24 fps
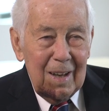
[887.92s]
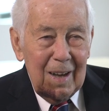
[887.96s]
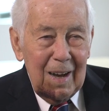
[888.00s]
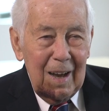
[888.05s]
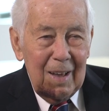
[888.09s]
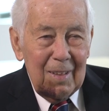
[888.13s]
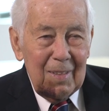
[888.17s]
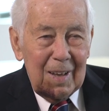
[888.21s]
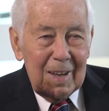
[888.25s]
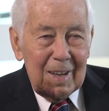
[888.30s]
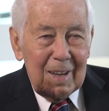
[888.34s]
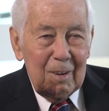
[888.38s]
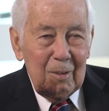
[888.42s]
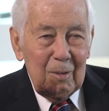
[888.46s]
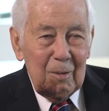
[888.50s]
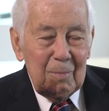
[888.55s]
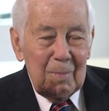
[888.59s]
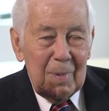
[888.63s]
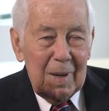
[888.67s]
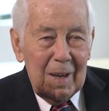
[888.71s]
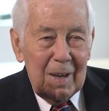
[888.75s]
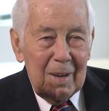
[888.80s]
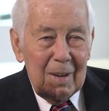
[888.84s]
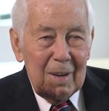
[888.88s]
I think it
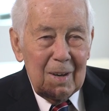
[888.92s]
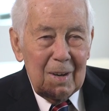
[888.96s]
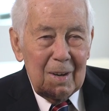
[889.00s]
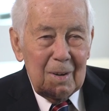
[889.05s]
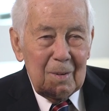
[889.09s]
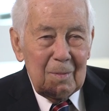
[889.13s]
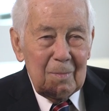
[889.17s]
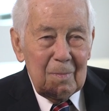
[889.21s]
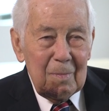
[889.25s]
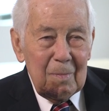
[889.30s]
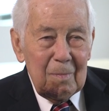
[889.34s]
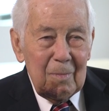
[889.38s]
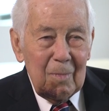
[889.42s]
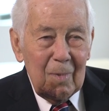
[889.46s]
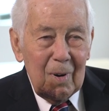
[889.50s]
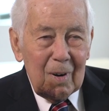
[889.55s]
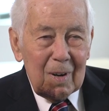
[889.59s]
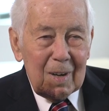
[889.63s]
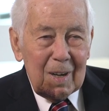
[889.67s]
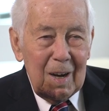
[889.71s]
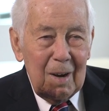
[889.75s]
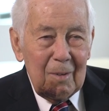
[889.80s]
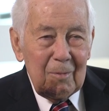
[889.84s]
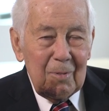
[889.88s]
would be
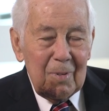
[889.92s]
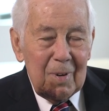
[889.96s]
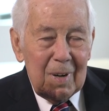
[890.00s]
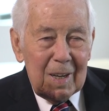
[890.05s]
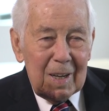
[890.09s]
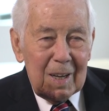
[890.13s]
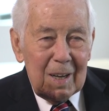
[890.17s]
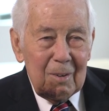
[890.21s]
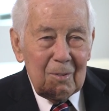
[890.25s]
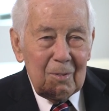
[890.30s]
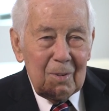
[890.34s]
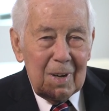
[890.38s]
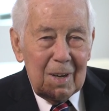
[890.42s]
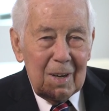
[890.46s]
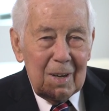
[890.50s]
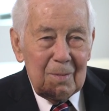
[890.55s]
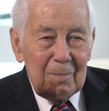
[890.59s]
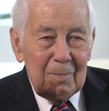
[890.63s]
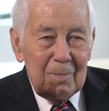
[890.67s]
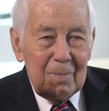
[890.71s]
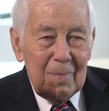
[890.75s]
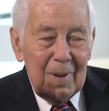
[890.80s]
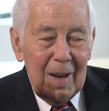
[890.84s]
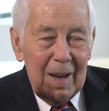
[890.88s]
more comforting if we
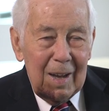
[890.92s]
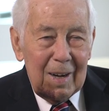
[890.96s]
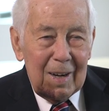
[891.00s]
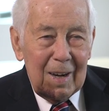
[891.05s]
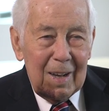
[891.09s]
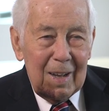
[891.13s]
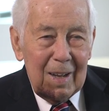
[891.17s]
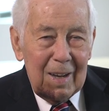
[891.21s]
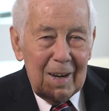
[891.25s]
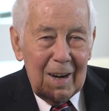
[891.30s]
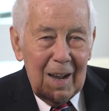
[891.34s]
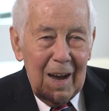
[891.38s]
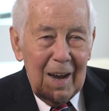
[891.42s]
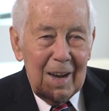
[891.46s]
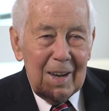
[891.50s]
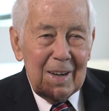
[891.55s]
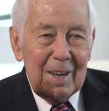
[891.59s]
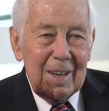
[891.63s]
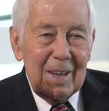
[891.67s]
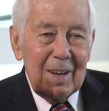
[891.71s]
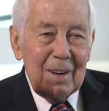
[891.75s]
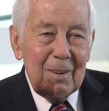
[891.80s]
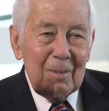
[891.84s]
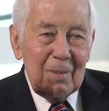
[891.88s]
had an
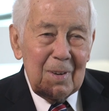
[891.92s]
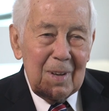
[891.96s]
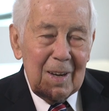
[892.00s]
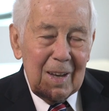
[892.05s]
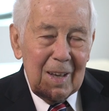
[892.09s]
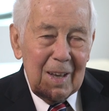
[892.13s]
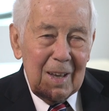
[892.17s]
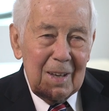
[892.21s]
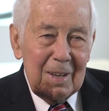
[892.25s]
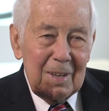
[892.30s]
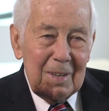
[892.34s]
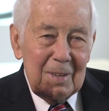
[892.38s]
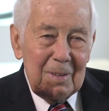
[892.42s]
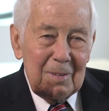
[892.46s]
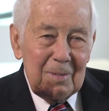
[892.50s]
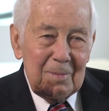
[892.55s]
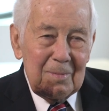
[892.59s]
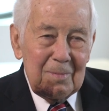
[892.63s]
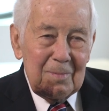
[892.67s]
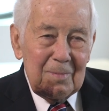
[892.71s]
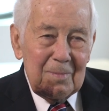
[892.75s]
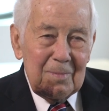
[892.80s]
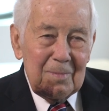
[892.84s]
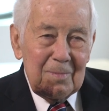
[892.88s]
idea, really,
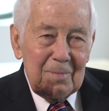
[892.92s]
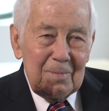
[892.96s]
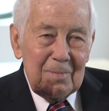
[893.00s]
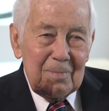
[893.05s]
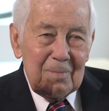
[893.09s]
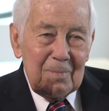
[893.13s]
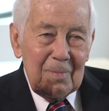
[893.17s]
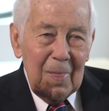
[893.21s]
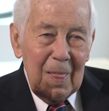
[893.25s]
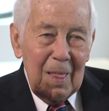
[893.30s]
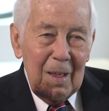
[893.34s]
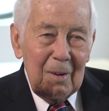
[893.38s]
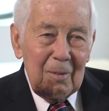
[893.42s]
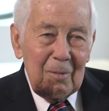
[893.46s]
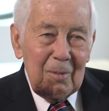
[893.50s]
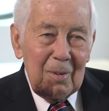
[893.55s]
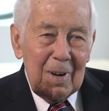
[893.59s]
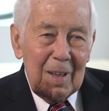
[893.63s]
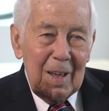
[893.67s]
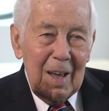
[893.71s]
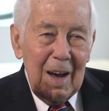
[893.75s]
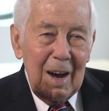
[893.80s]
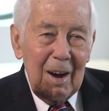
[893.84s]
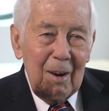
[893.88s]
of
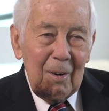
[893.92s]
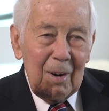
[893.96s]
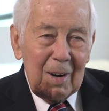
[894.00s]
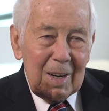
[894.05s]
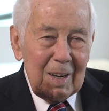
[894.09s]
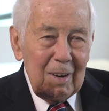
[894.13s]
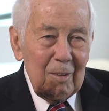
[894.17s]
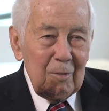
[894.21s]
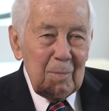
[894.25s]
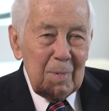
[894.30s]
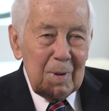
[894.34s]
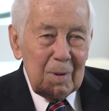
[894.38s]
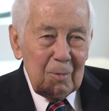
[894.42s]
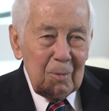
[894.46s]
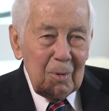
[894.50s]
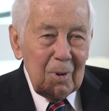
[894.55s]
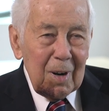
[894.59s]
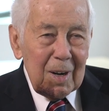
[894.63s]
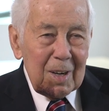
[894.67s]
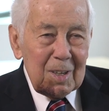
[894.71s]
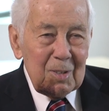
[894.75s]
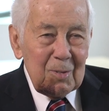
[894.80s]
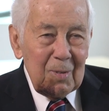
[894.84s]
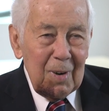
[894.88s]
really how our government
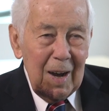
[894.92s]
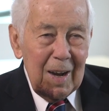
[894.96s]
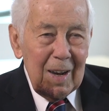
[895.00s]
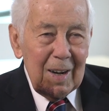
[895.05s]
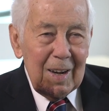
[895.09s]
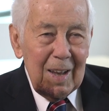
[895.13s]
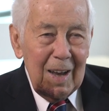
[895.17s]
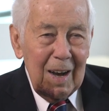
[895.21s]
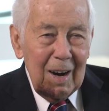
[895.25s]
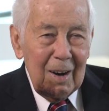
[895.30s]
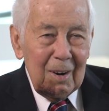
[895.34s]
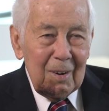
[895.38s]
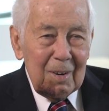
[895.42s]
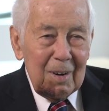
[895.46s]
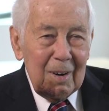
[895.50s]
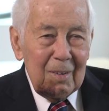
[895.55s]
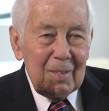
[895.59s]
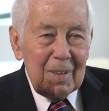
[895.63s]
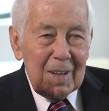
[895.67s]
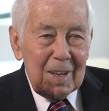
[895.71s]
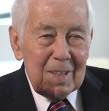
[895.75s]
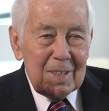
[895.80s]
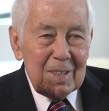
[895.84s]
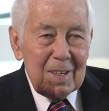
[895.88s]
works right now
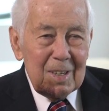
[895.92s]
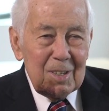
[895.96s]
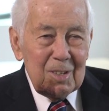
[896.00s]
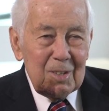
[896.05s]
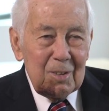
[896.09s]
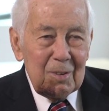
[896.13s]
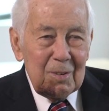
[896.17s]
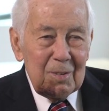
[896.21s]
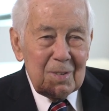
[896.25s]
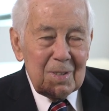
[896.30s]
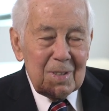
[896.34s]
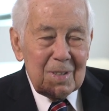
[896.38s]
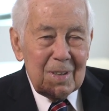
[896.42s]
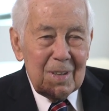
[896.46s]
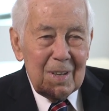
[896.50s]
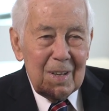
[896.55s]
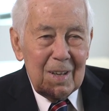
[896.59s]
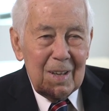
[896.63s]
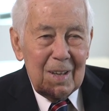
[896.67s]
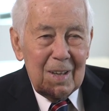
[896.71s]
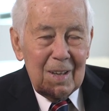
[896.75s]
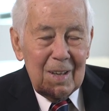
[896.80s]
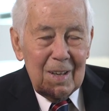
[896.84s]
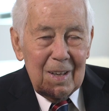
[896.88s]
on these issues.
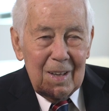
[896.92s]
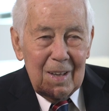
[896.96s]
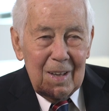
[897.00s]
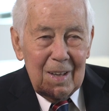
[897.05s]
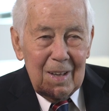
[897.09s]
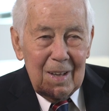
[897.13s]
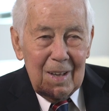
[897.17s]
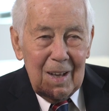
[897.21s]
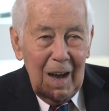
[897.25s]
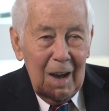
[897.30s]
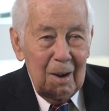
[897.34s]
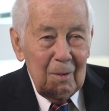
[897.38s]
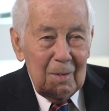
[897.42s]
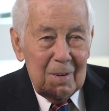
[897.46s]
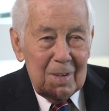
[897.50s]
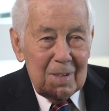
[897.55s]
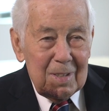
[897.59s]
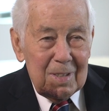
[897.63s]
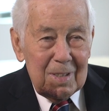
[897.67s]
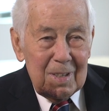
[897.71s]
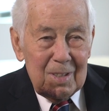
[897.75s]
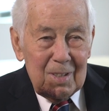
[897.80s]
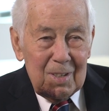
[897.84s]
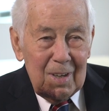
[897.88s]
I
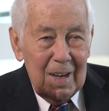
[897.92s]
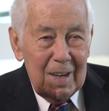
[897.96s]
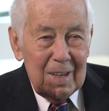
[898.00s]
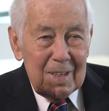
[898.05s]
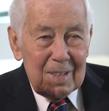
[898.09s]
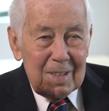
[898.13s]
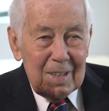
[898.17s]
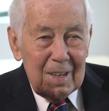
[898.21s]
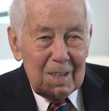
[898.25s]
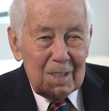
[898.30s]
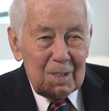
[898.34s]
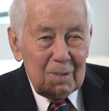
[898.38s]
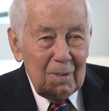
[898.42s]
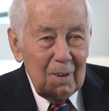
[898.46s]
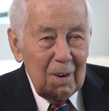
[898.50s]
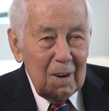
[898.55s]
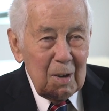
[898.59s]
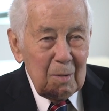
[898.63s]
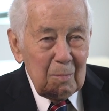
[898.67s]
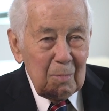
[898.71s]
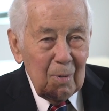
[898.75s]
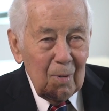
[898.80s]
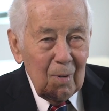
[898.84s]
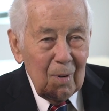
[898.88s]
would suggest that it's
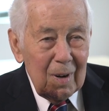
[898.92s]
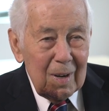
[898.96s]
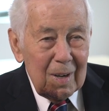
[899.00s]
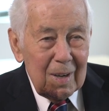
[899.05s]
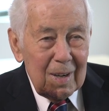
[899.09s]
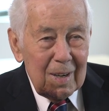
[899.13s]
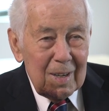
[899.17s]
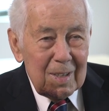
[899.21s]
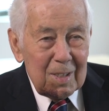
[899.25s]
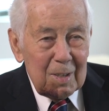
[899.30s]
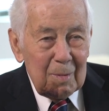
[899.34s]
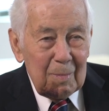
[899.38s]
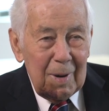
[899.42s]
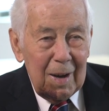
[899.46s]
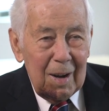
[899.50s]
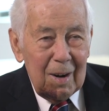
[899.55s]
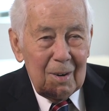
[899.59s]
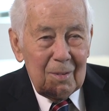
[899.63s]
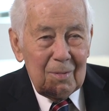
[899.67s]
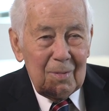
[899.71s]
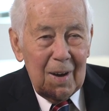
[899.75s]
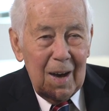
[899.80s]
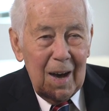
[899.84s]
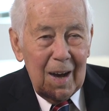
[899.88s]
very important, as a
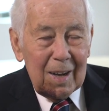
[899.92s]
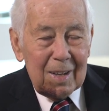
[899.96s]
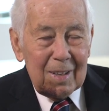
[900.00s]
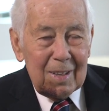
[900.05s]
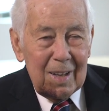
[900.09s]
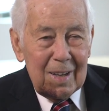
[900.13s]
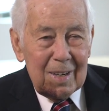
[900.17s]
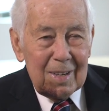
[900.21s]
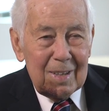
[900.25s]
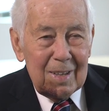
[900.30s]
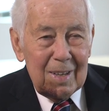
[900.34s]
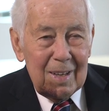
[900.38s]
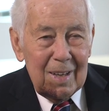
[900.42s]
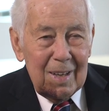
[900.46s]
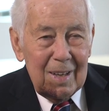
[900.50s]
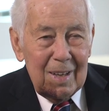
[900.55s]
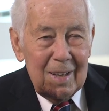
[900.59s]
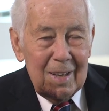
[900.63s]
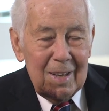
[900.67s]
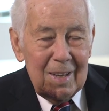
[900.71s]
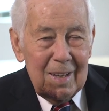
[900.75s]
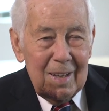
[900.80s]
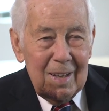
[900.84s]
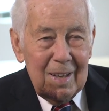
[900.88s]
matter of fact, that
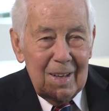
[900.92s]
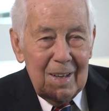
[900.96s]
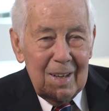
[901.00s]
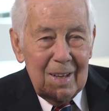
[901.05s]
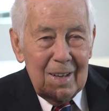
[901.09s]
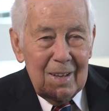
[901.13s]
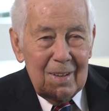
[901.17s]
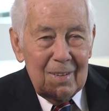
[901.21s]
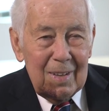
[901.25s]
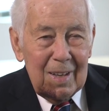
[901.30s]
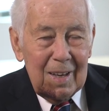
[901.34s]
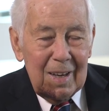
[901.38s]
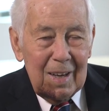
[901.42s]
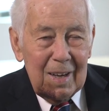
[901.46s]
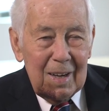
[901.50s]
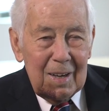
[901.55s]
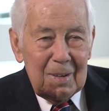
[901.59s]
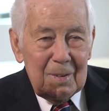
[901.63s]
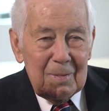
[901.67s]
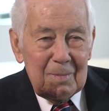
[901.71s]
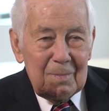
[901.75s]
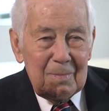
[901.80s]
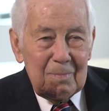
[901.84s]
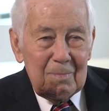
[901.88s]

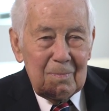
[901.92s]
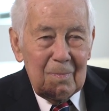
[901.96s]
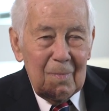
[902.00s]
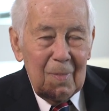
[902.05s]
the